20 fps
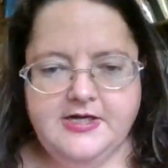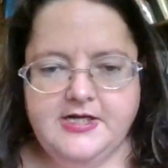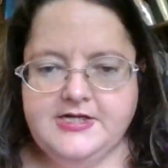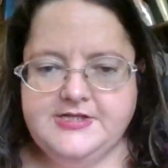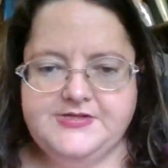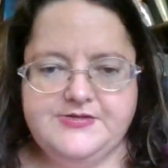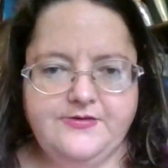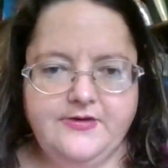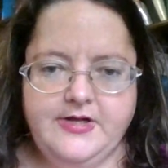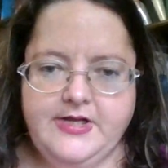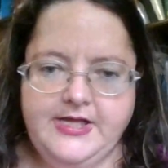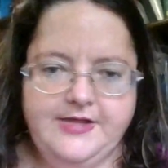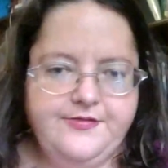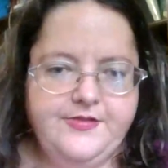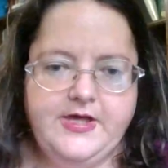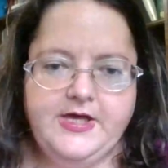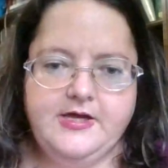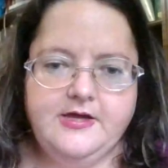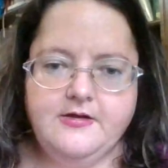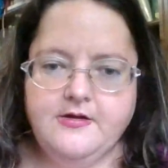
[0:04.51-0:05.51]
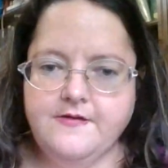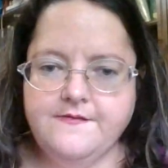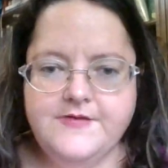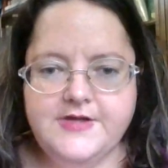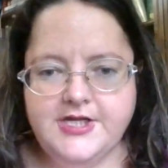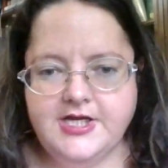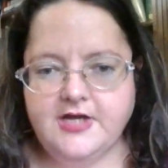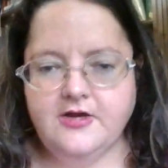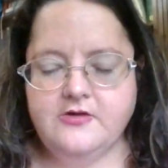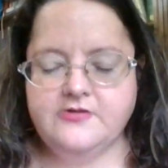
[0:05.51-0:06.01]
us or anything in our
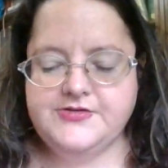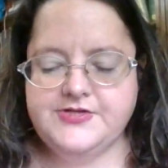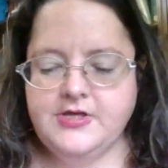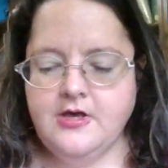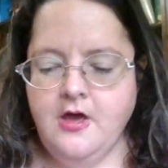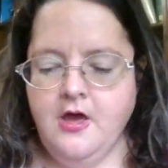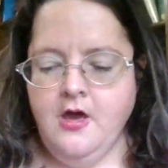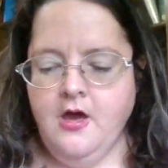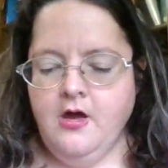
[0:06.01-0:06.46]
videos.